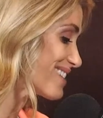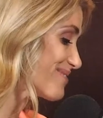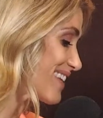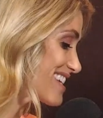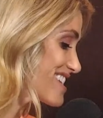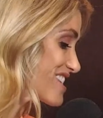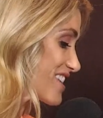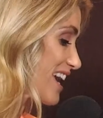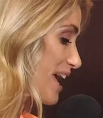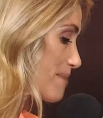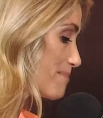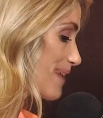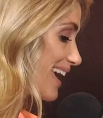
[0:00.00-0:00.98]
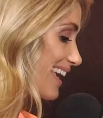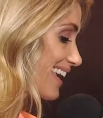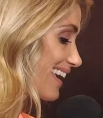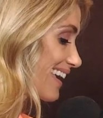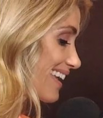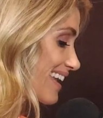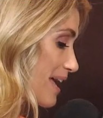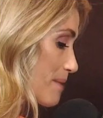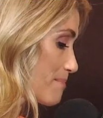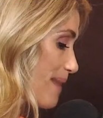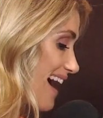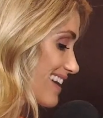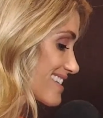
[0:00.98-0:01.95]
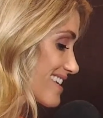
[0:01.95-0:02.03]
ministry, and making an
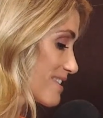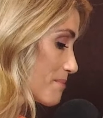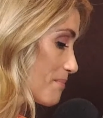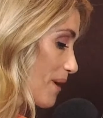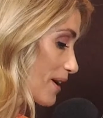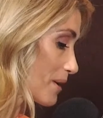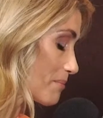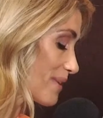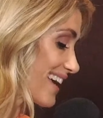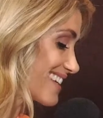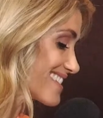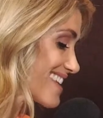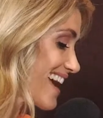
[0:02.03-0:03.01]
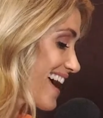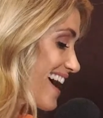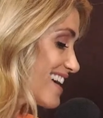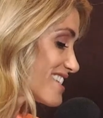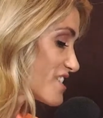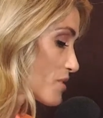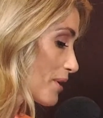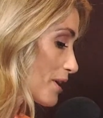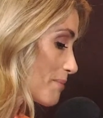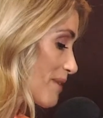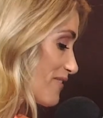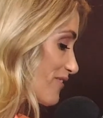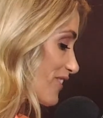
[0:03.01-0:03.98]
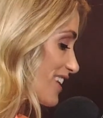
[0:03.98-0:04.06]
impact in the marketplace. Joining me
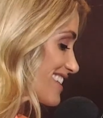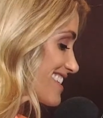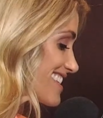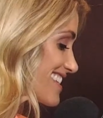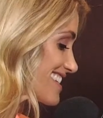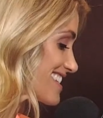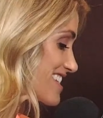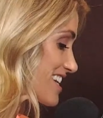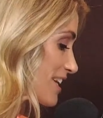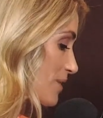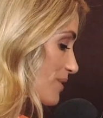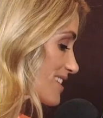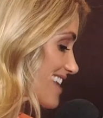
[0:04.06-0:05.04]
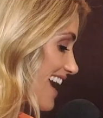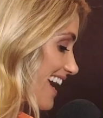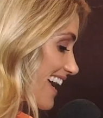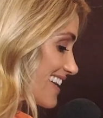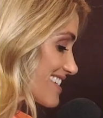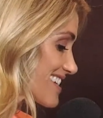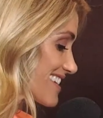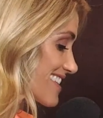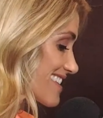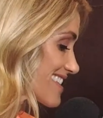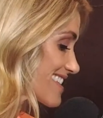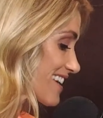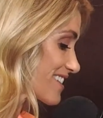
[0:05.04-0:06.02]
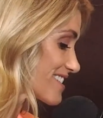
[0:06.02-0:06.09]
first is Jeannie Ortega. She's a
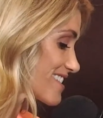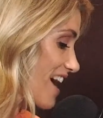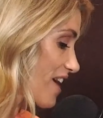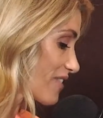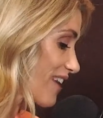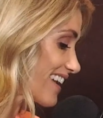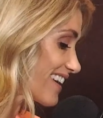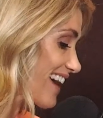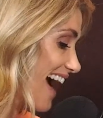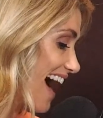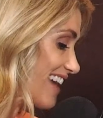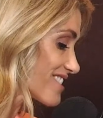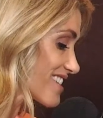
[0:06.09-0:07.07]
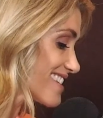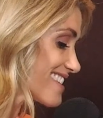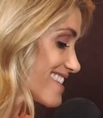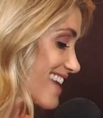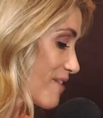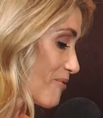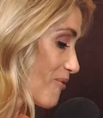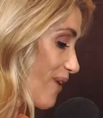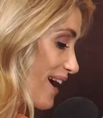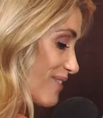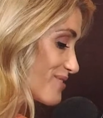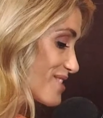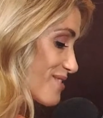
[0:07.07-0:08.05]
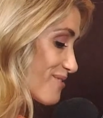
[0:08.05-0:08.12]
singer-songwriter, actress, and
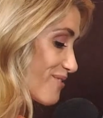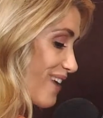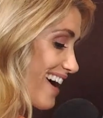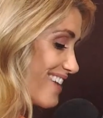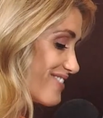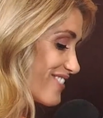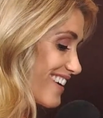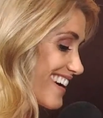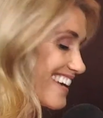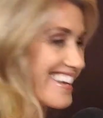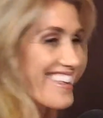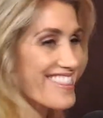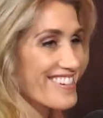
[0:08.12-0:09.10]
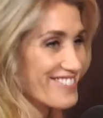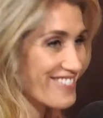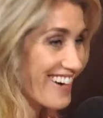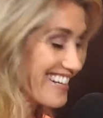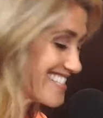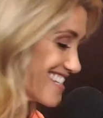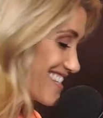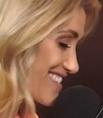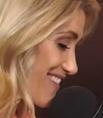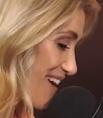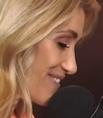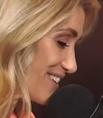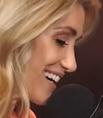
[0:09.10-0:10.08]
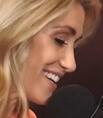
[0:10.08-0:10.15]
wife to Reverend the Righteous
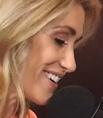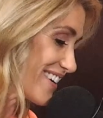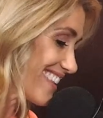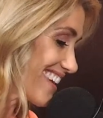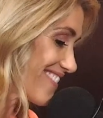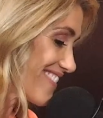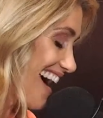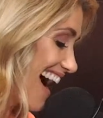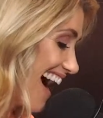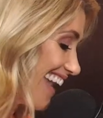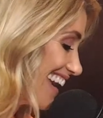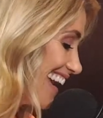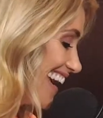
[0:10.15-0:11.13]
Rebel. I know he loved that.